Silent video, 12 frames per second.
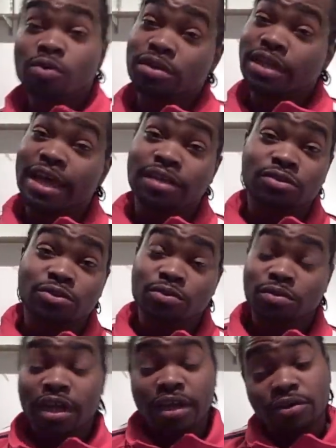course,
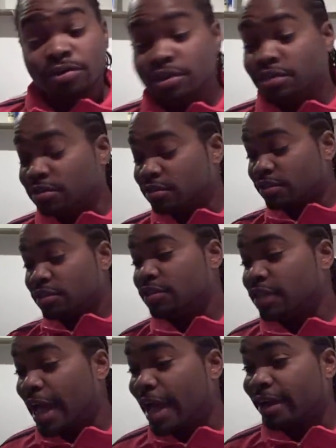Attitude. Y'all know he's
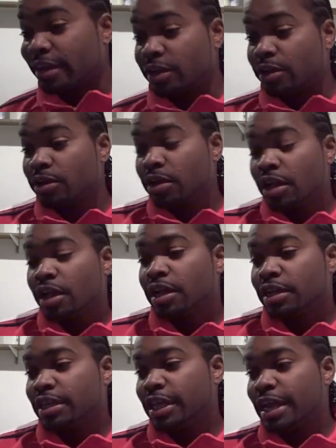he's out of here.
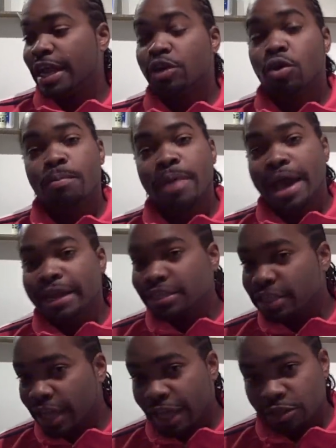Then I know
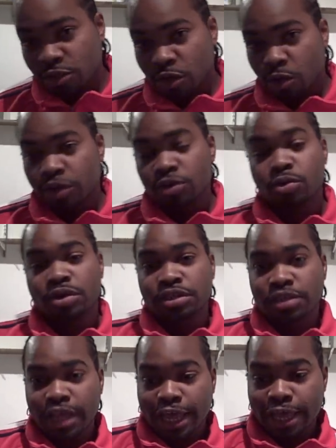Modest the XO, he doing
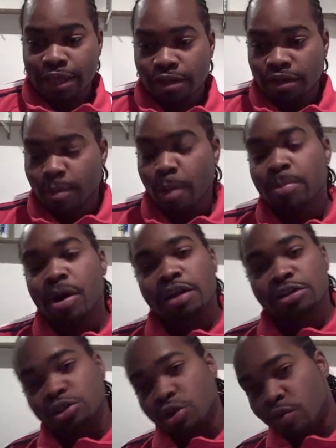his thing. And my
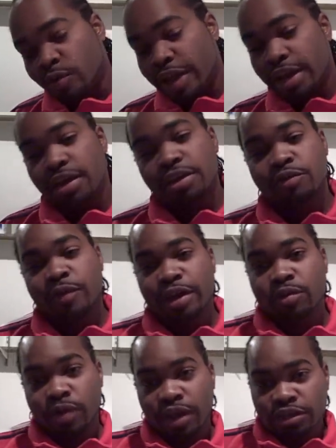partner Zoe
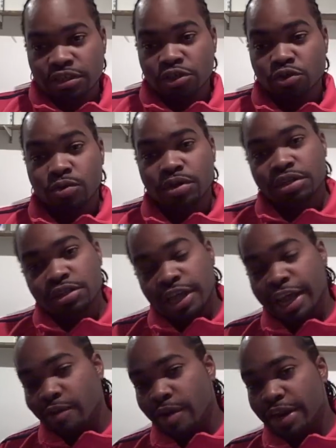Underrated Records, he doing his
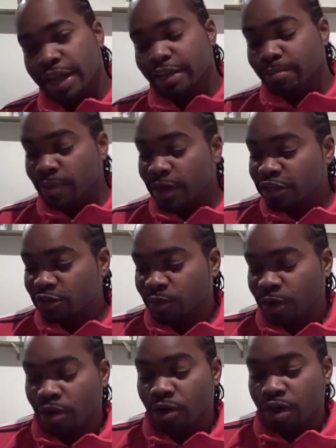thing right now. He buzzing
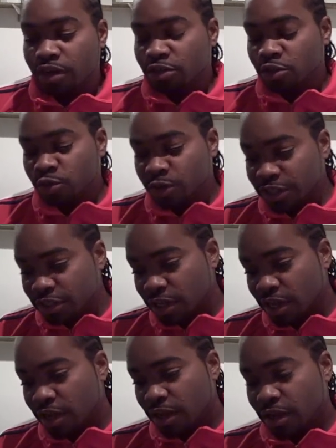real hard in the streets.
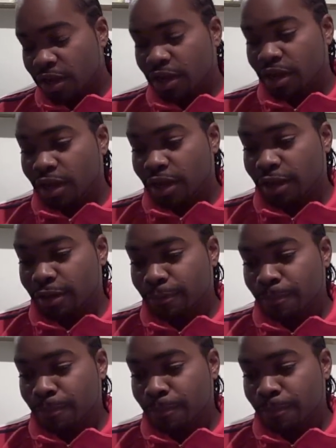Uh,